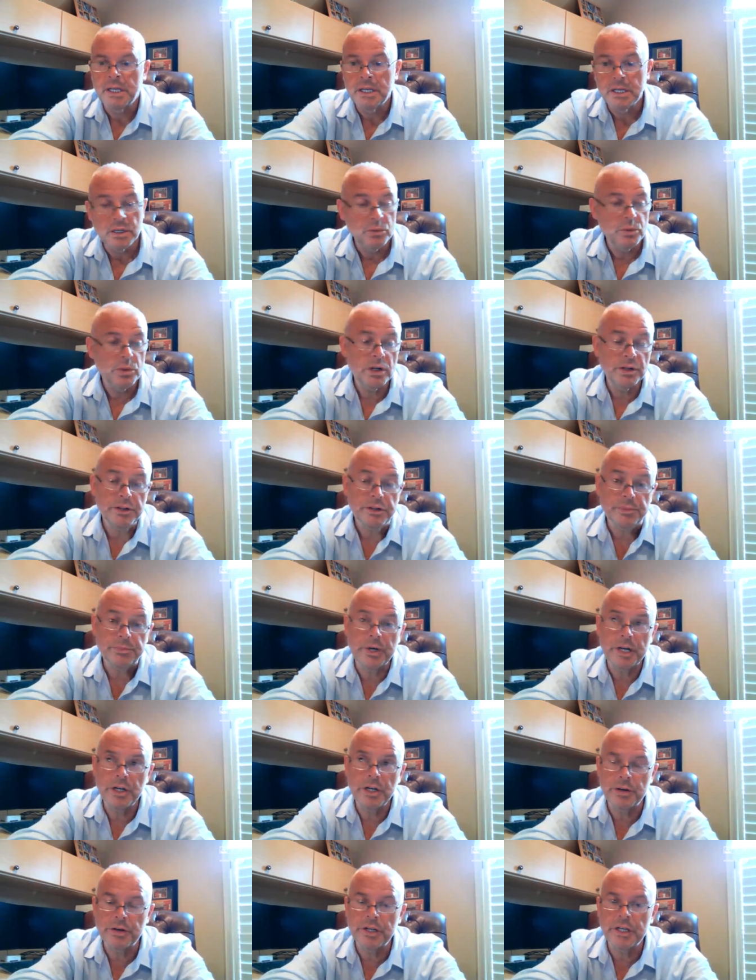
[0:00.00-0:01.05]
Well, the
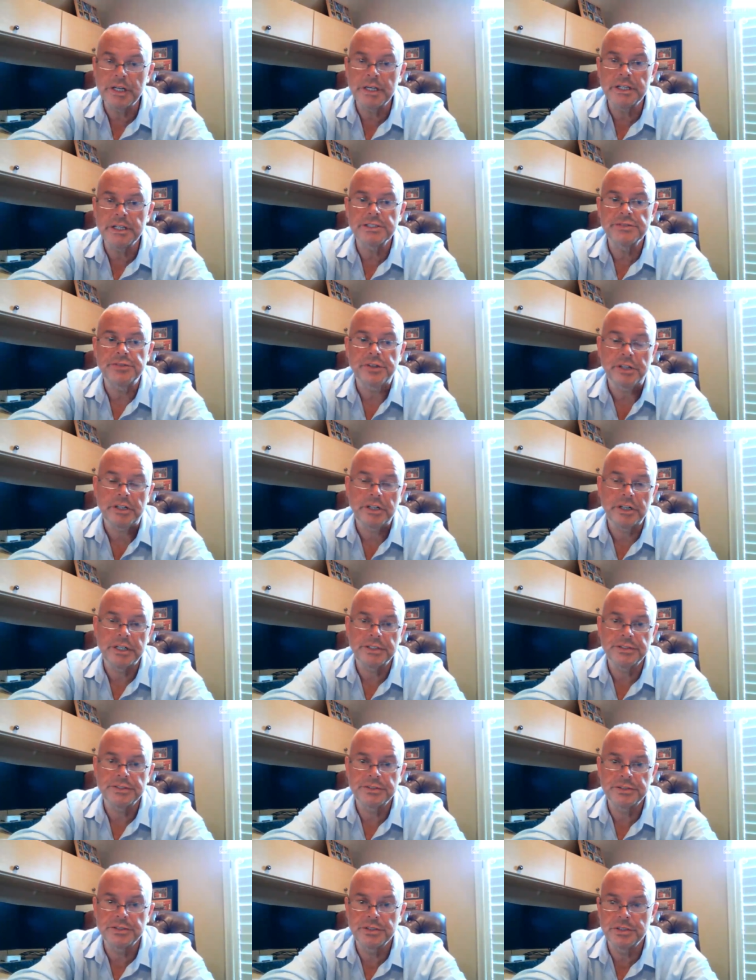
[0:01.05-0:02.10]
priority is for
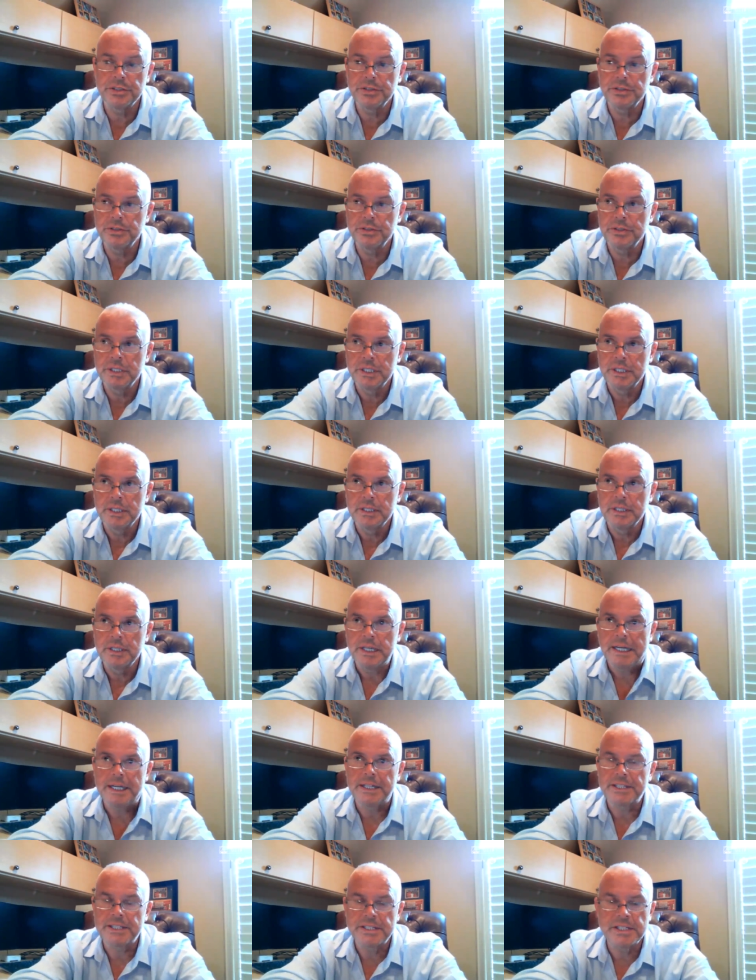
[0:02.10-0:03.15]
us to
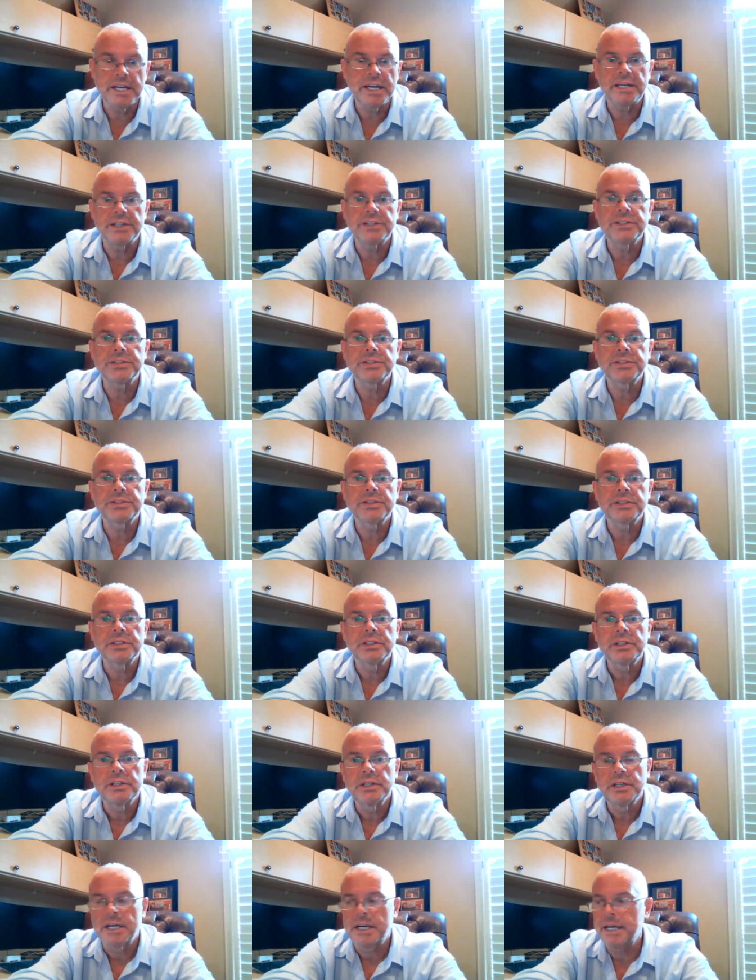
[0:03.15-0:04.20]
assess
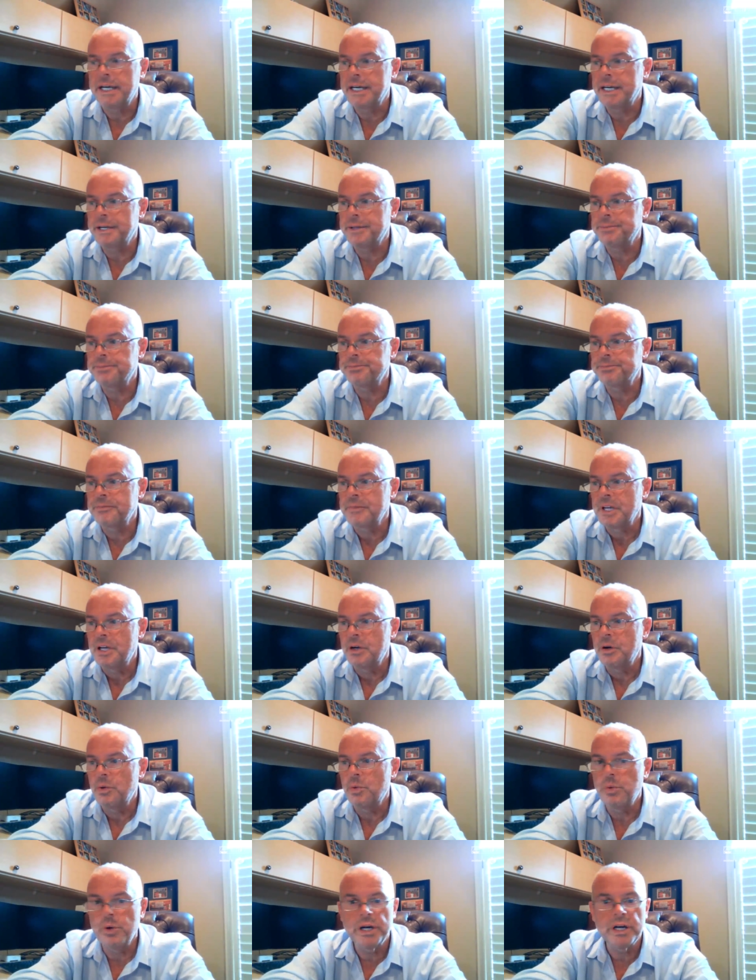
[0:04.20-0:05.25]
um,
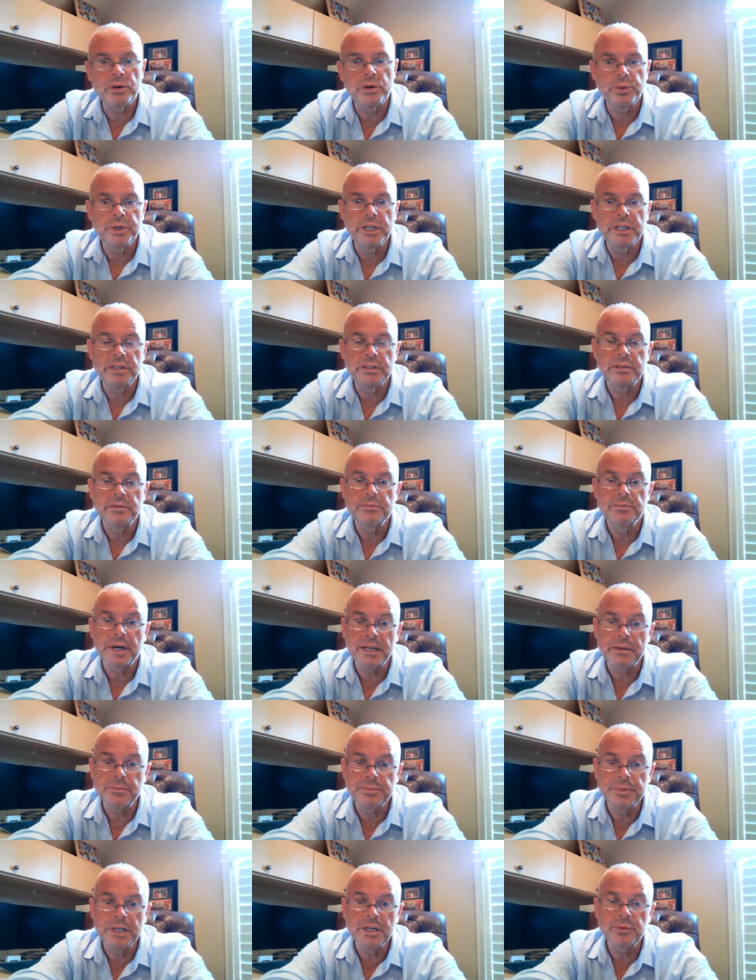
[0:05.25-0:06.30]
where we
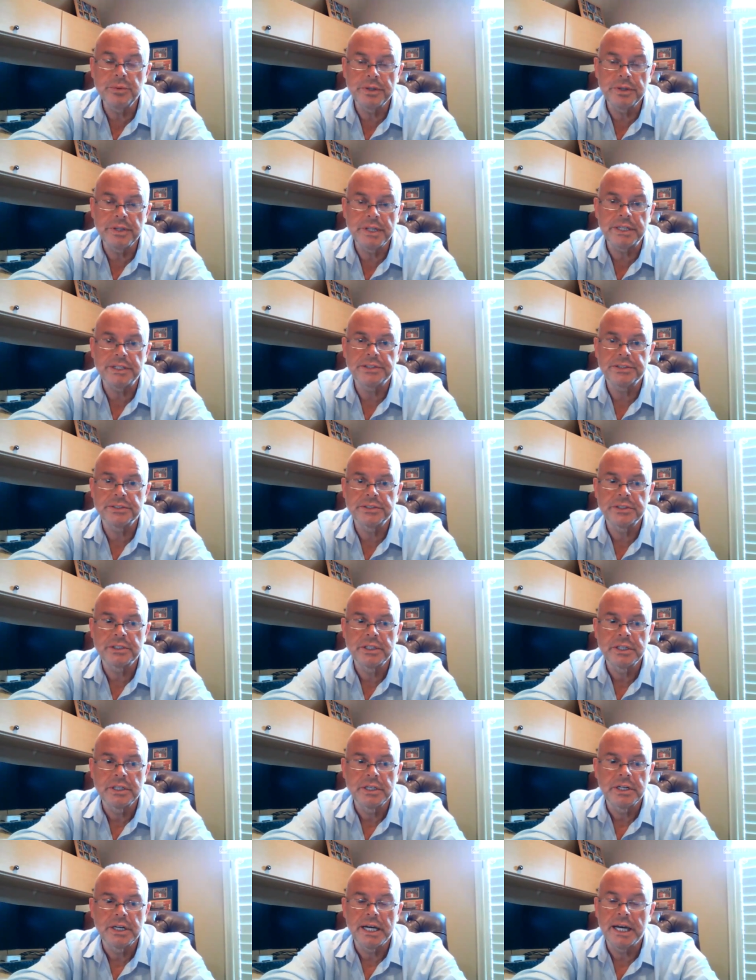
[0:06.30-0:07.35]
might be with this
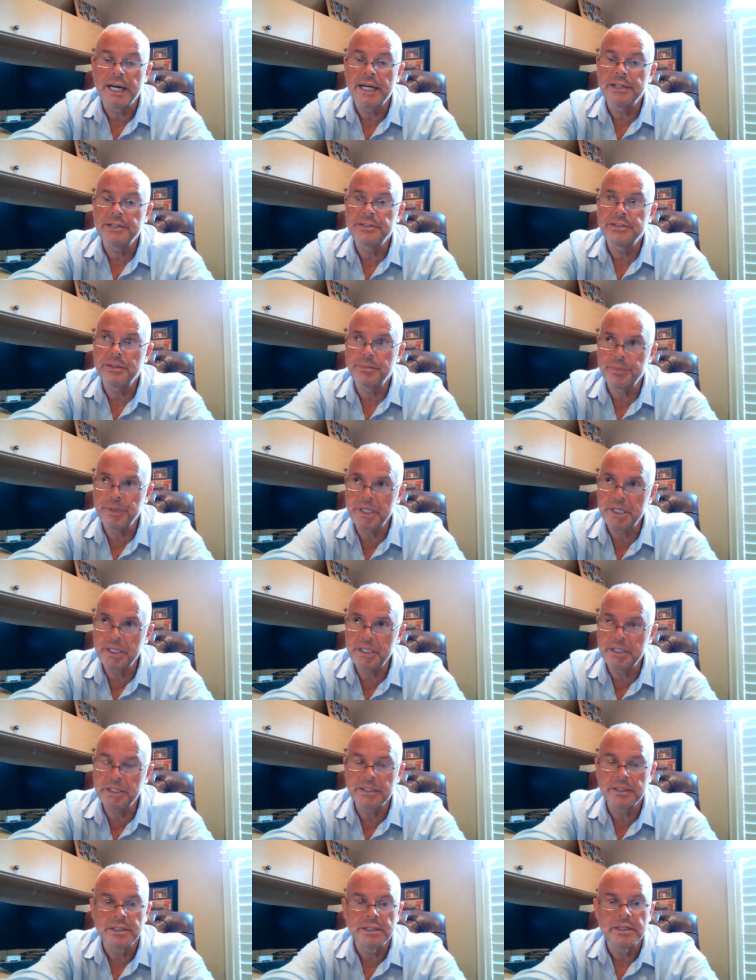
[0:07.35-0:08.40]
and to
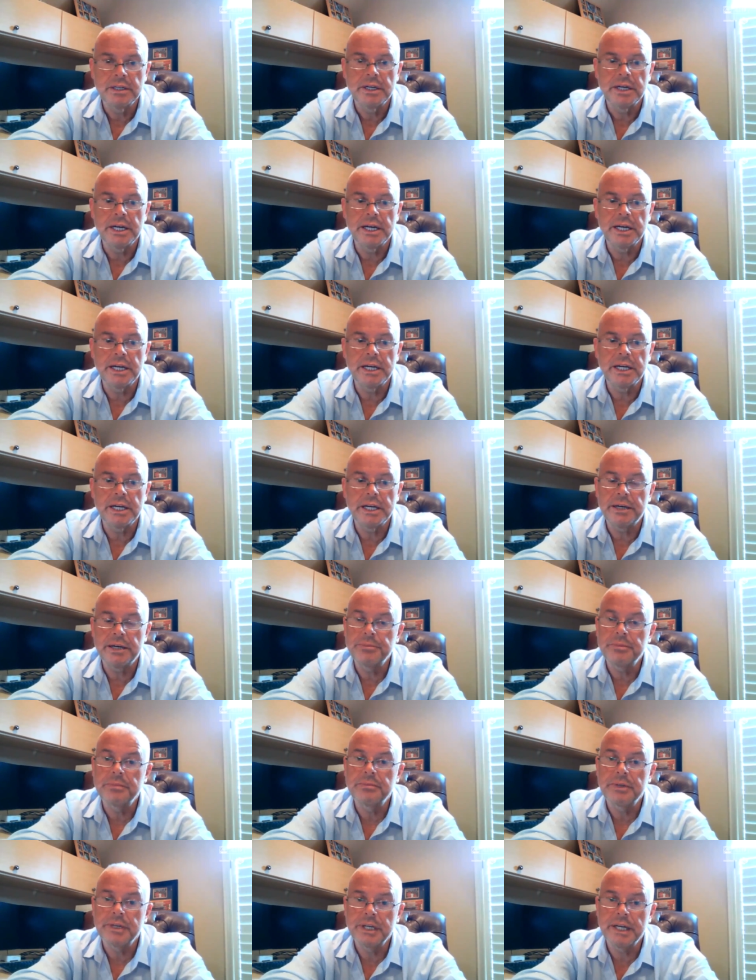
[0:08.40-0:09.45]
be um,
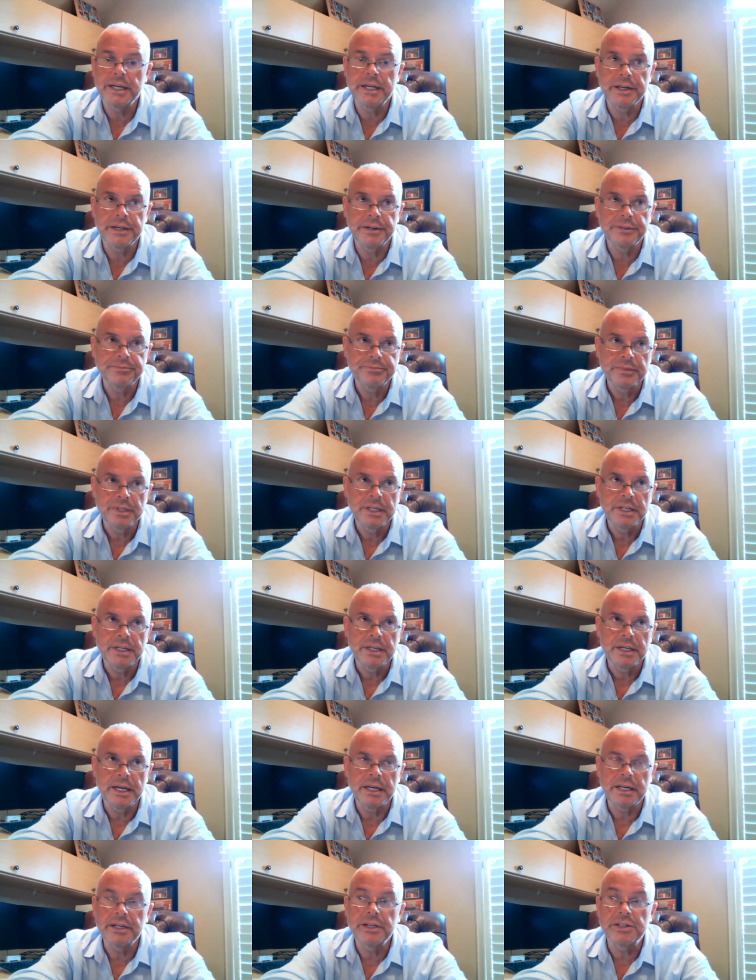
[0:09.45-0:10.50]
kind of
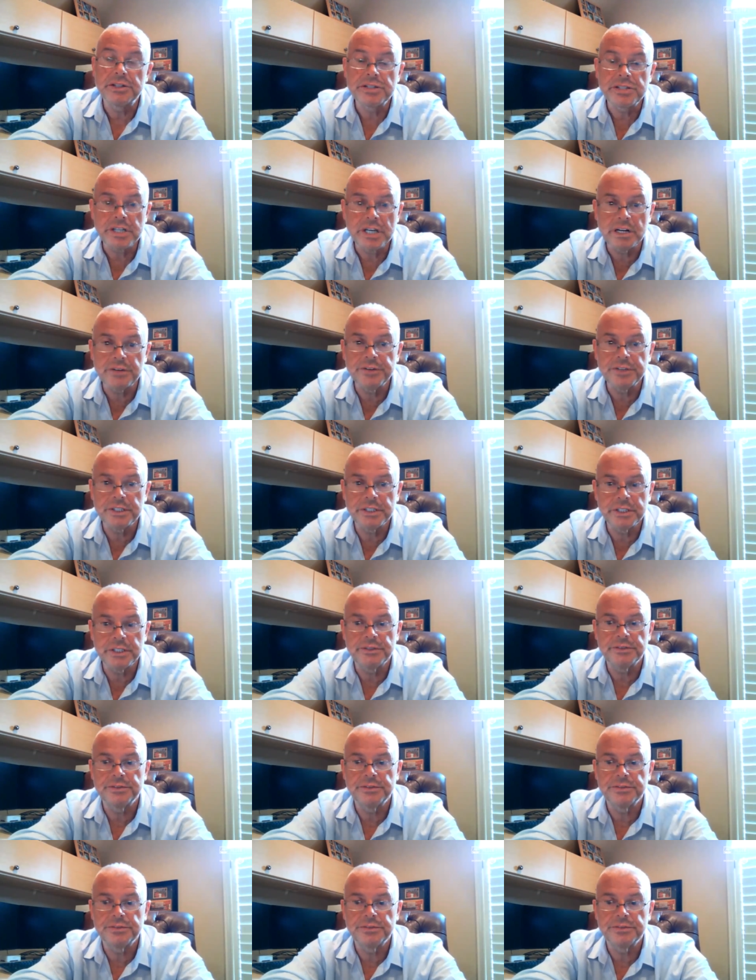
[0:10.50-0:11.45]
uh, conservative